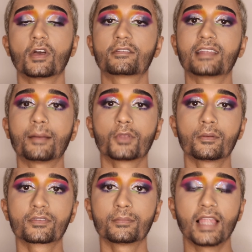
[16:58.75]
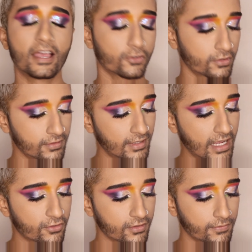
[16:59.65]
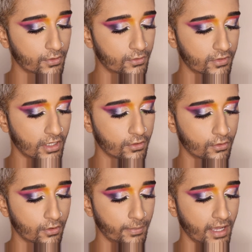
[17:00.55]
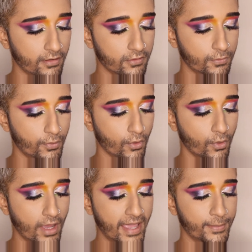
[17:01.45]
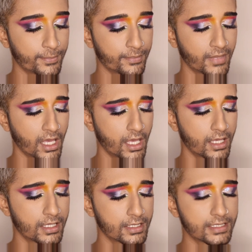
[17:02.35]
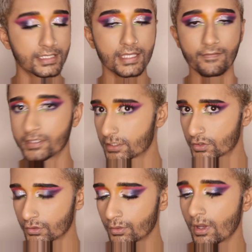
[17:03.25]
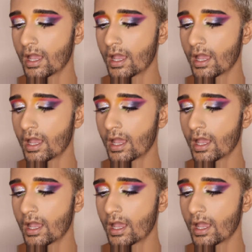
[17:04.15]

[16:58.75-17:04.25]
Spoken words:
I slapped on some lashes. The lashes I've used are Uroparis Pro M.A.C.